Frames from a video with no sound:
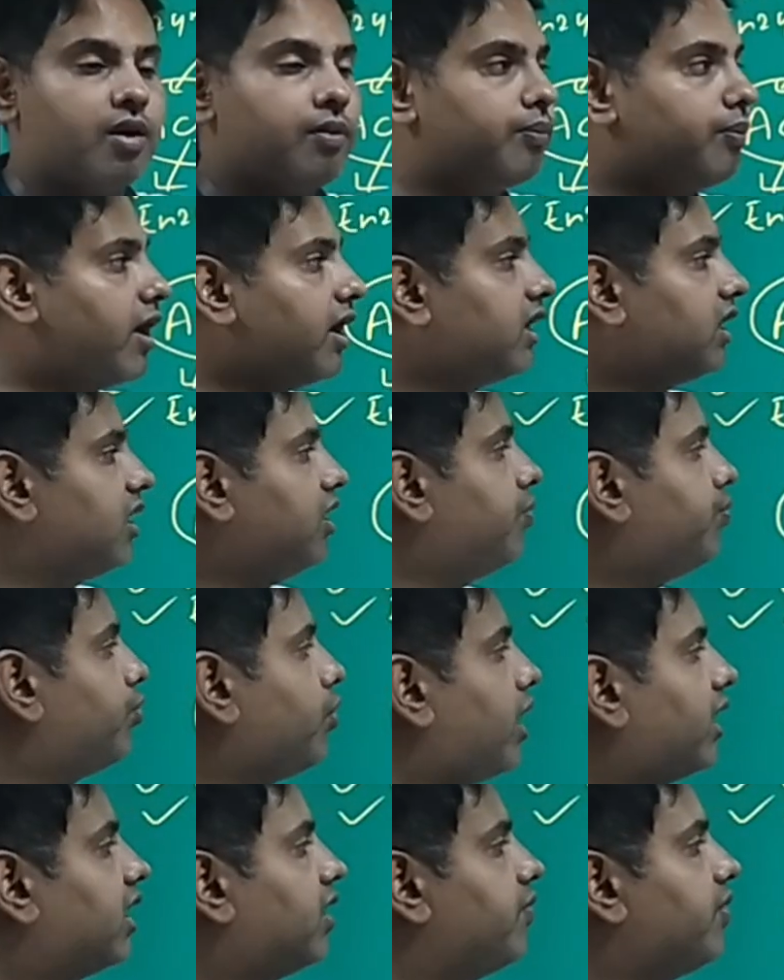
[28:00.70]
But if you
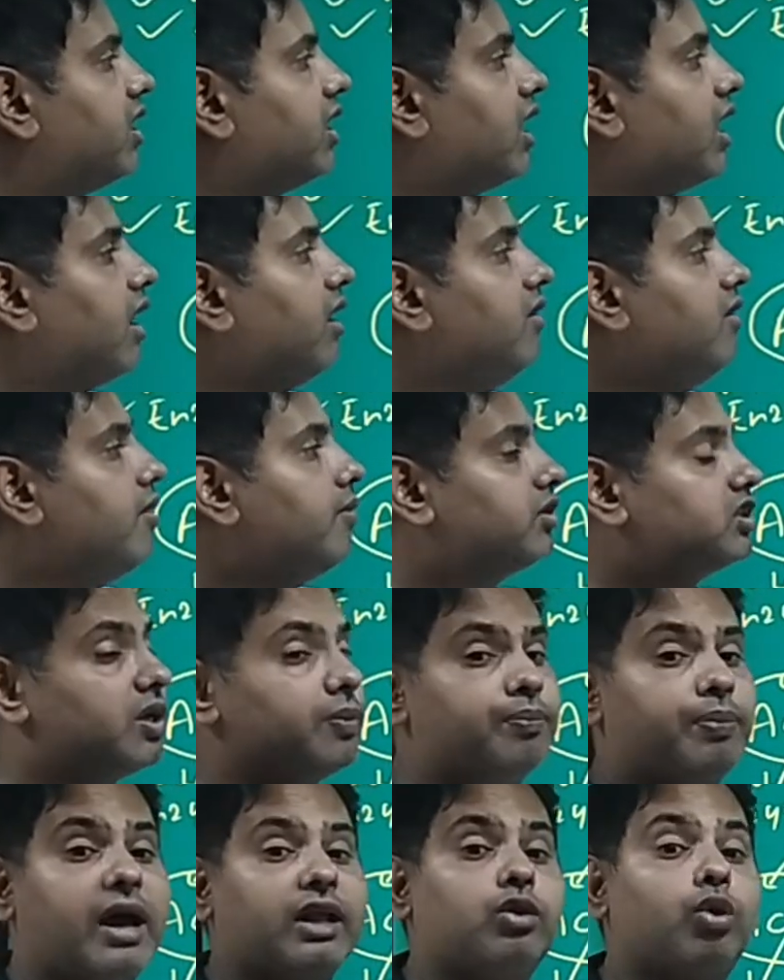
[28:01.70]
are giving
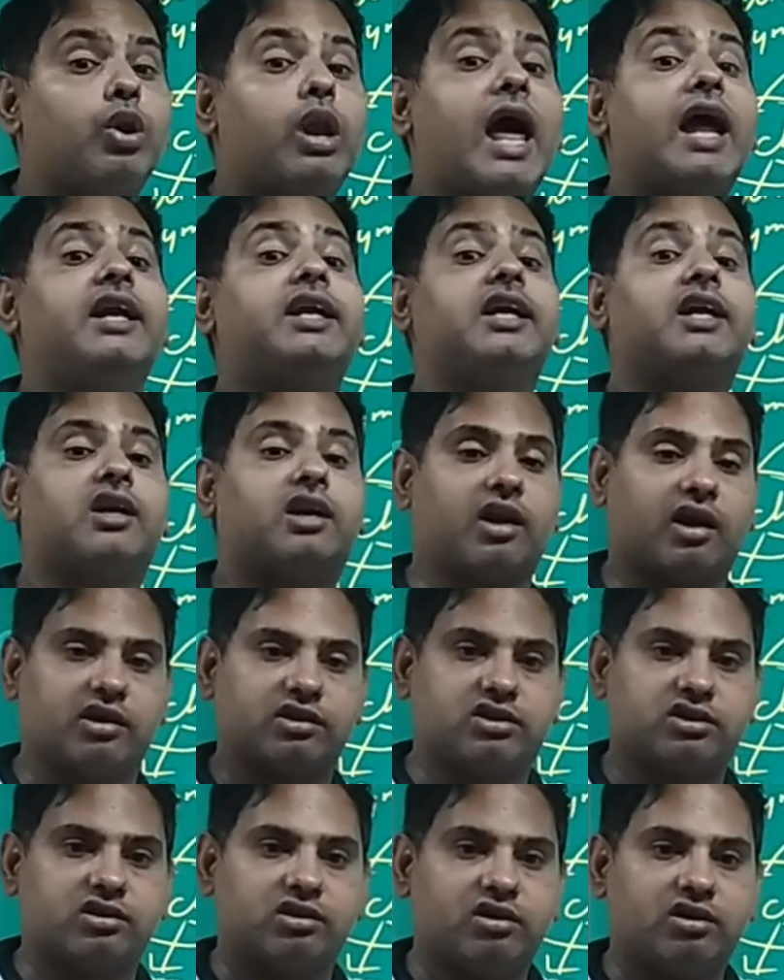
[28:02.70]
sympatholytic
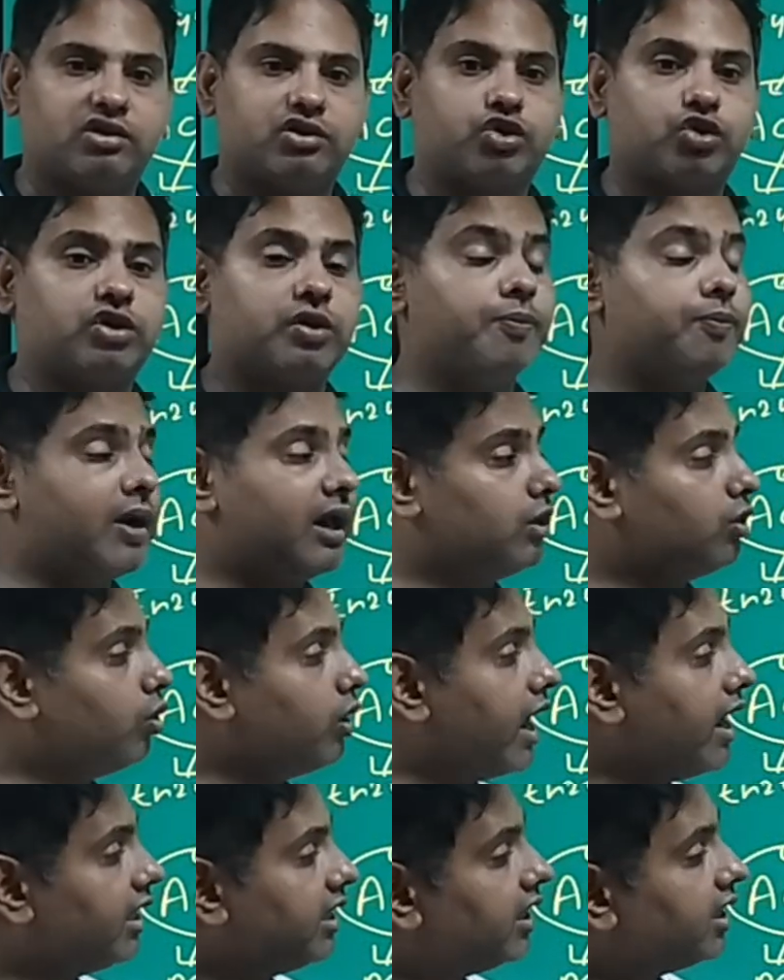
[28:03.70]
drugs, so
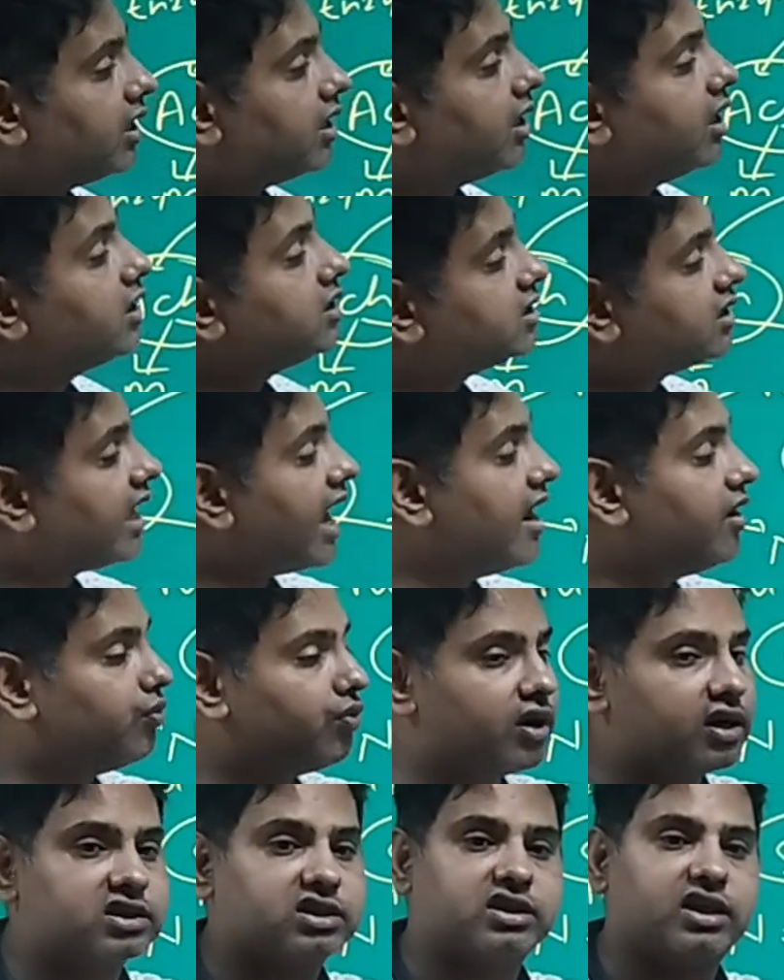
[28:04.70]
sympatholytic drugs can
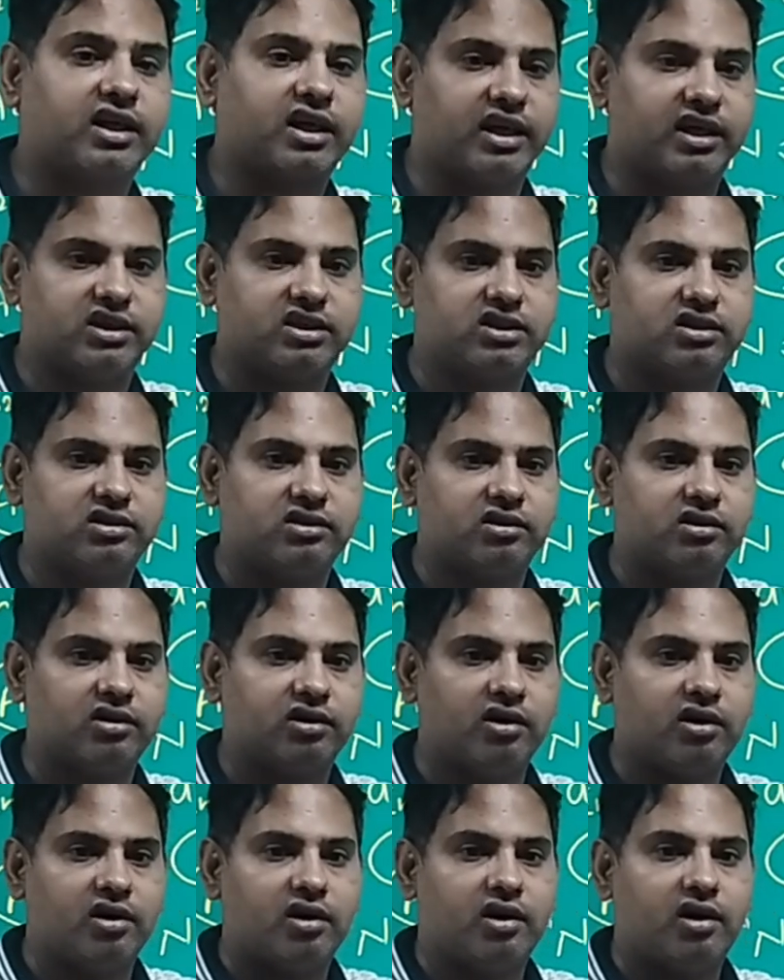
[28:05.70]
worse the case.
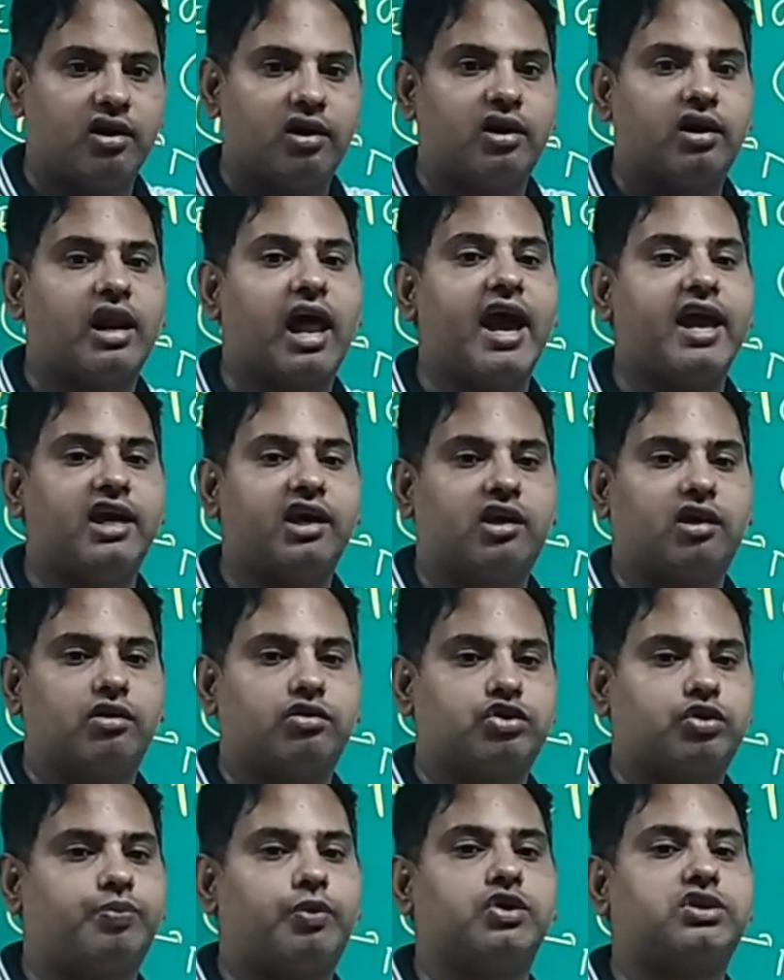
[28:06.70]
Like
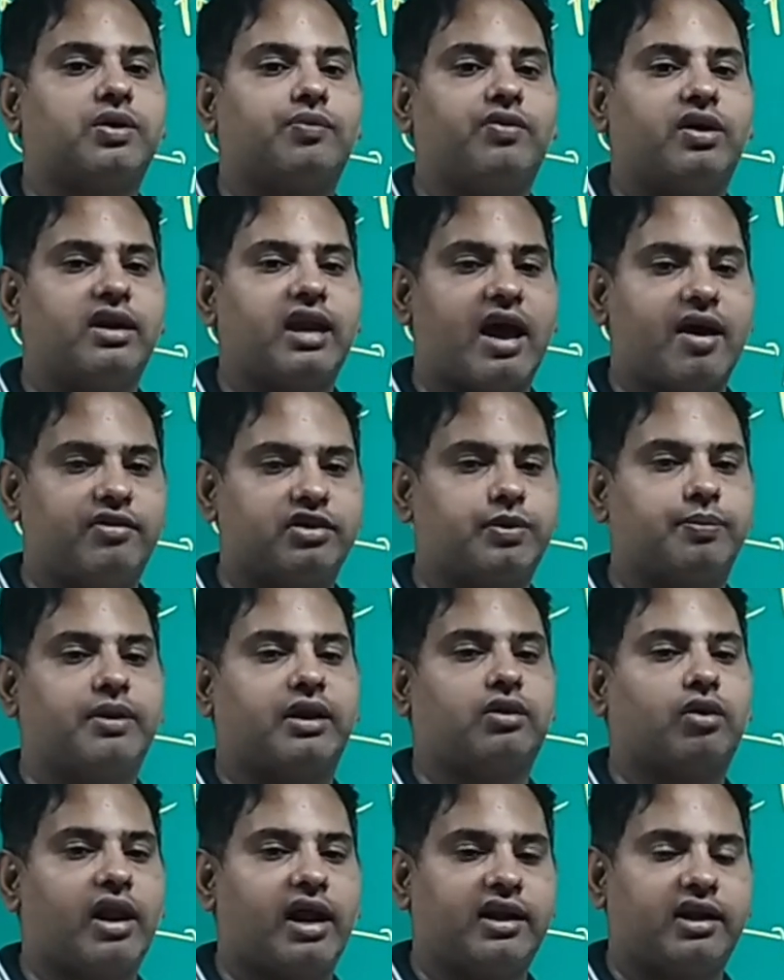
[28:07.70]
suppose someone have
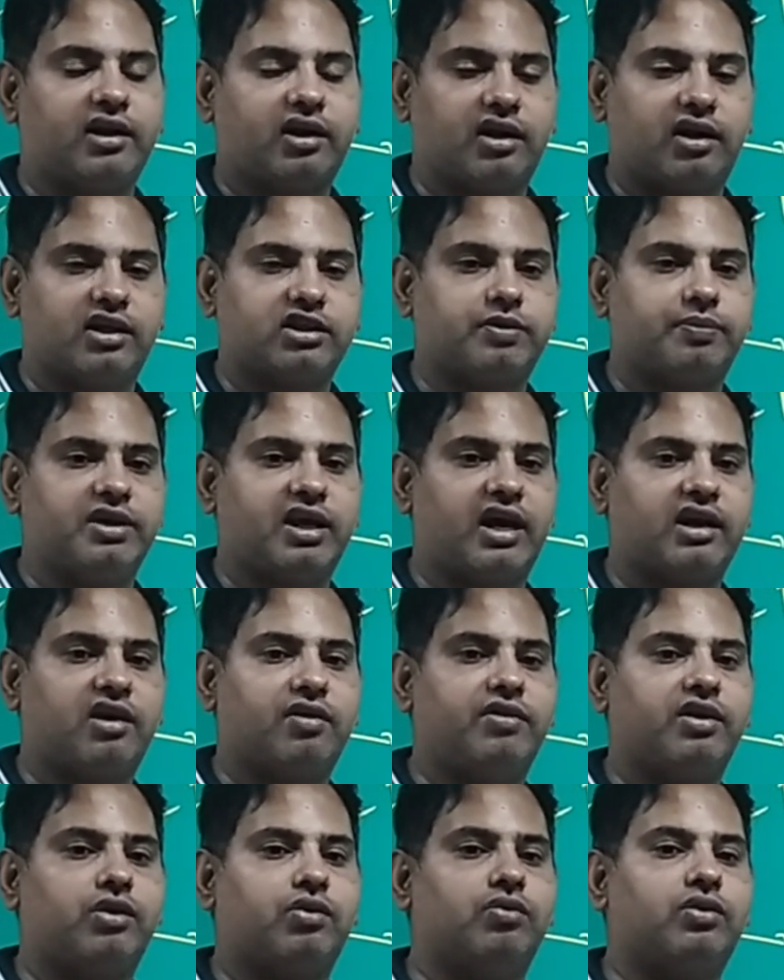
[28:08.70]
sympatholytic drugs we are
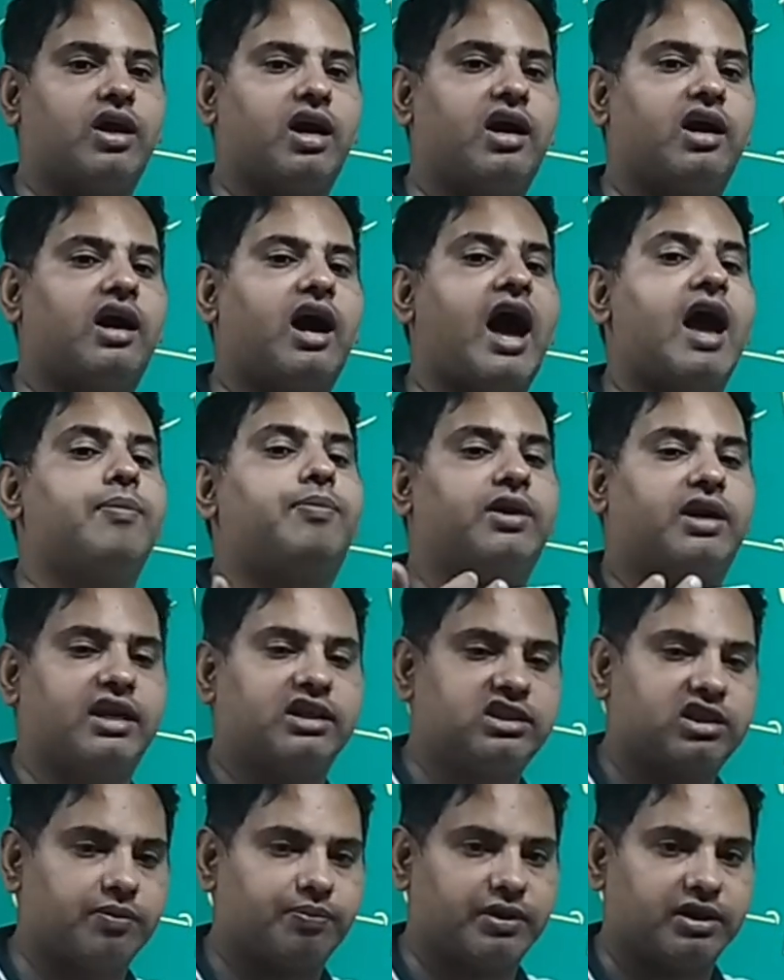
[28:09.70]
giving to the
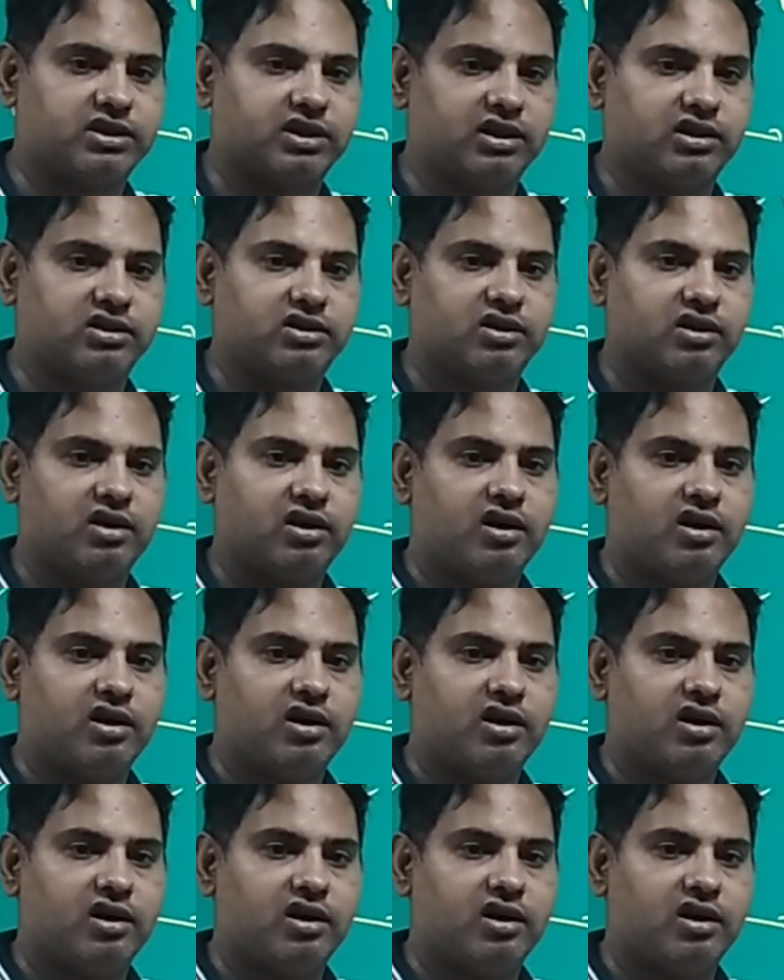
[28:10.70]
hypertensive patients.